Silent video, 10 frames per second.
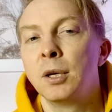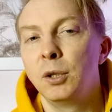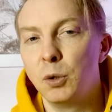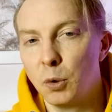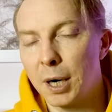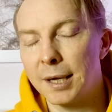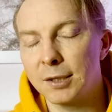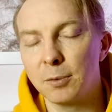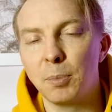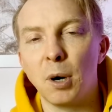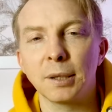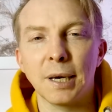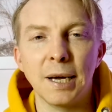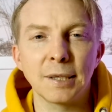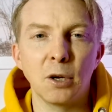you can
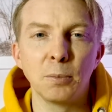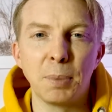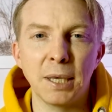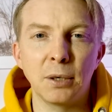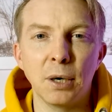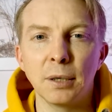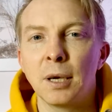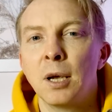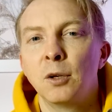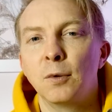support us on Patreon.